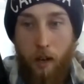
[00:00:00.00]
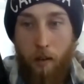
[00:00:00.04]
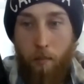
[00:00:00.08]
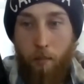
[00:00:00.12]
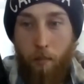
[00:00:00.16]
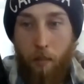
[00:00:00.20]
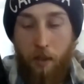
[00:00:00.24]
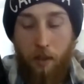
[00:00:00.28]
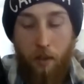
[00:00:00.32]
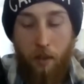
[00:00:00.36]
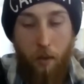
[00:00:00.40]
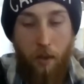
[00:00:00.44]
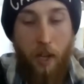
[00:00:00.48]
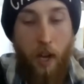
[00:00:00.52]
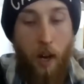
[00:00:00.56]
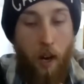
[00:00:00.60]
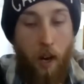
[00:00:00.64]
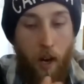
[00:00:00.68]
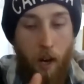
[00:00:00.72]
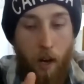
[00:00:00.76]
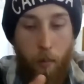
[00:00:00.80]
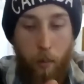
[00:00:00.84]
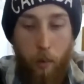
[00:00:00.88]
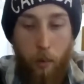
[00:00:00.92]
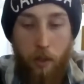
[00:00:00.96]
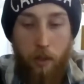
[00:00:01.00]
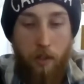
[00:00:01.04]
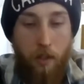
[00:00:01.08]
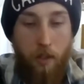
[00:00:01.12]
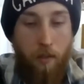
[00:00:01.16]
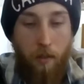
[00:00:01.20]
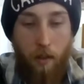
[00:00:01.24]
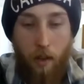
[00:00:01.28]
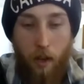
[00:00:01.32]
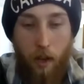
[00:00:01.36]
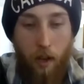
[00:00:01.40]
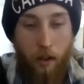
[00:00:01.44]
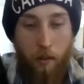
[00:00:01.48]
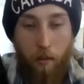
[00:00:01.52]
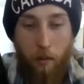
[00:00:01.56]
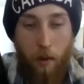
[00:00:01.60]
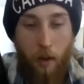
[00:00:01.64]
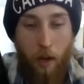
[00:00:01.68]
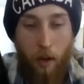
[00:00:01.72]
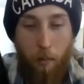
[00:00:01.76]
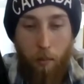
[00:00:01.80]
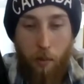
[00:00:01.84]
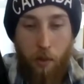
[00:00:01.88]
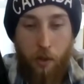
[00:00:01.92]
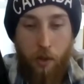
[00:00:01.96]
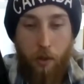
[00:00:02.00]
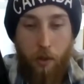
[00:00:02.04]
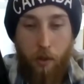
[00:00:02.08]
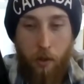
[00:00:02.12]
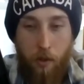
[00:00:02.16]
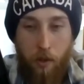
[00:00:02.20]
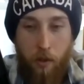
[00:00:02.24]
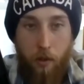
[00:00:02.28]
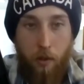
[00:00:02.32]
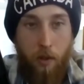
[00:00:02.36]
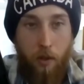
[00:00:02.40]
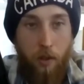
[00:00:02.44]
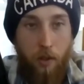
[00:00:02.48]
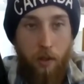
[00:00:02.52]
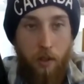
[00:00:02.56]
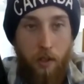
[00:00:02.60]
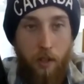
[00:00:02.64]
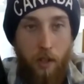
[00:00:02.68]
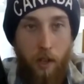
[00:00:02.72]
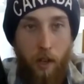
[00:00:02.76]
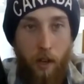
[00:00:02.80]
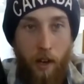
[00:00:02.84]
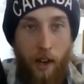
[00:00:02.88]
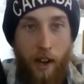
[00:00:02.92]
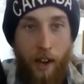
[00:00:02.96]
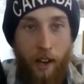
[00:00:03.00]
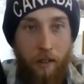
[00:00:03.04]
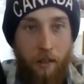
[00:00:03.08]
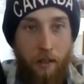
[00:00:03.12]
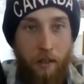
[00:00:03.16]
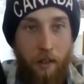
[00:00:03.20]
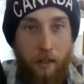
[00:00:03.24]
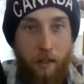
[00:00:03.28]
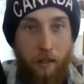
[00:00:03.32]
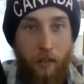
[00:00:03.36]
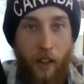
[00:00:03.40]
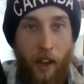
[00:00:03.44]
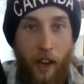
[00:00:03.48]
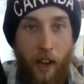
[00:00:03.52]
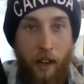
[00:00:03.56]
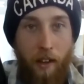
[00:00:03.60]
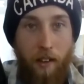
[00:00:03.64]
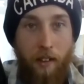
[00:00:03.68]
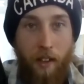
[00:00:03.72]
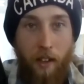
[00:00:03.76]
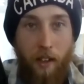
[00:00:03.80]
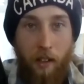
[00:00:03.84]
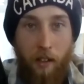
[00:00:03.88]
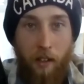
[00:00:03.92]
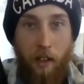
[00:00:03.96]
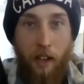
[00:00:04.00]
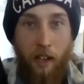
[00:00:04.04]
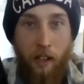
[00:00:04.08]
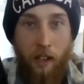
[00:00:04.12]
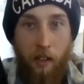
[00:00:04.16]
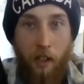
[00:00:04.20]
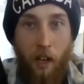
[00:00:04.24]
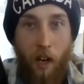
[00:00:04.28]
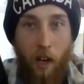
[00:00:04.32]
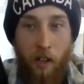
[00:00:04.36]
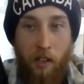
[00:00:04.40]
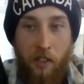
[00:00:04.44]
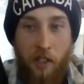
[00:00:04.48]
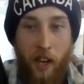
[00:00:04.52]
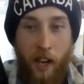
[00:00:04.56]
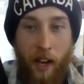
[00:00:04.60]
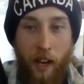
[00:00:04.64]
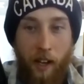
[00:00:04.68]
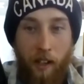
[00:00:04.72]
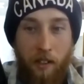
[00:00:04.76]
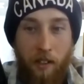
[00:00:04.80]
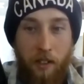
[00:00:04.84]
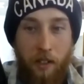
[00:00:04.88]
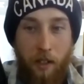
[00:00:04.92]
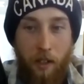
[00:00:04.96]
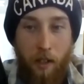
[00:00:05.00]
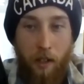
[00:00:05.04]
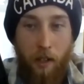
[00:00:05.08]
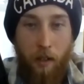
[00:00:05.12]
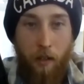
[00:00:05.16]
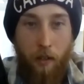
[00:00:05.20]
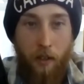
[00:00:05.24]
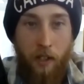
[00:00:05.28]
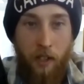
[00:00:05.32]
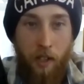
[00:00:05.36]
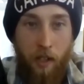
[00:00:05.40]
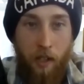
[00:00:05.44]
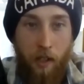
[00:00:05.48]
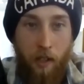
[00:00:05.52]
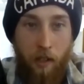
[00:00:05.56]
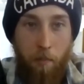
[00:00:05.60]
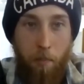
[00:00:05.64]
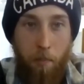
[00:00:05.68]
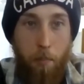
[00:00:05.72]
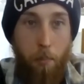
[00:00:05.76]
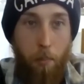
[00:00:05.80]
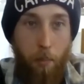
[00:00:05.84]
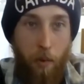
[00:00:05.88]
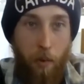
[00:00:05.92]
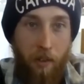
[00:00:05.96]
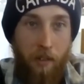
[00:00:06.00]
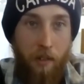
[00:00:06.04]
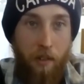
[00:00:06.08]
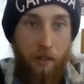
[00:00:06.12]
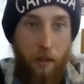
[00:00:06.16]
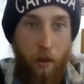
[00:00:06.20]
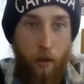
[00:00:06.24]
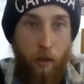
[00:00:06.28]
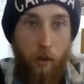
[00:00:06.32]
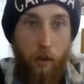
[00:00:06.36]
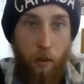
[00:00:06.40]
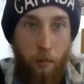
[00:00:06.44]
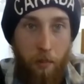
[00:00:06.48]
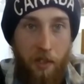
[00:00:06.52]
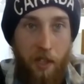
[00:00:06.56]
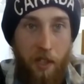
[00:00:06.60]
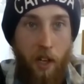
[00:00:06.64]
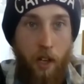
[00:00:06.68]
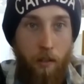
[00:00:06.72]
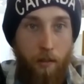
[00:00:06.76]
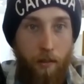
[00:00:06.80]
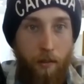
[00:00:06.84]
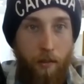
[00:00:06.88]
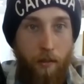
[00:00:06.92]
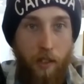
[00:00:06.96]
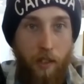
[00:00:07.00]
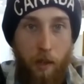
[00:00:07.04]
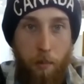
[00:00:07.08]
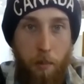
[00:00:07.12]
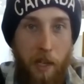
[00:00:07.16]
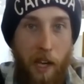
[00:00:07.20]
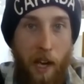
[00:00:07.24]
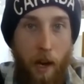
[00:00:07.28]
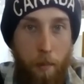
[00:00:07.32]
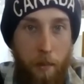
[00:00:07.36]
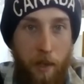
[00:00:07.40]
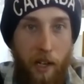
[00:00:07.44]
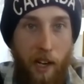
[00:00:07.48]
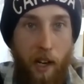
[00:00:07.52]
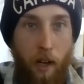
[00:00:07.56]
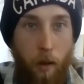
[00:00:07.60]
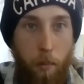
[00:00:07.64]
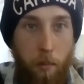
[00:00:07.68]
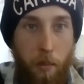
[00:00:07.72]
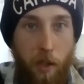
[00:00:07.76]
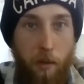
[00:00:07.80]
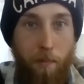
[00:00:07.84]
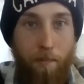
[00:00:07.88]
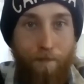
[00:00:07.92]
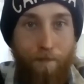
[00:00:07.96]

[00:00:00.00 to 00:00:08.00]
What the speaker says: So yeah, I'm sure you could access that and contact the business owner himself. He'd be happy to help you.